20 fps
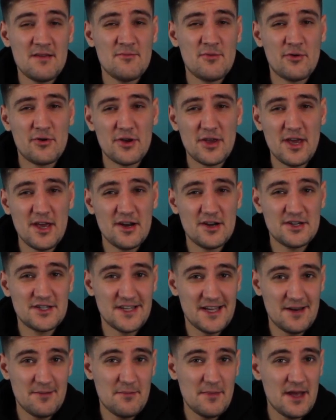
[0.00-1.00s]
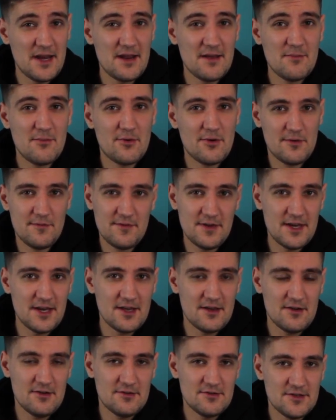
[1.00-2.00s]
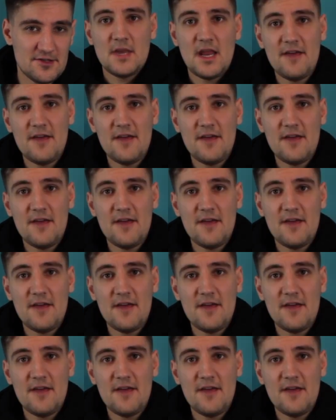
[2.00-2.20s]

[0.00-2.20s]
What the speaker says: more years and many more videos.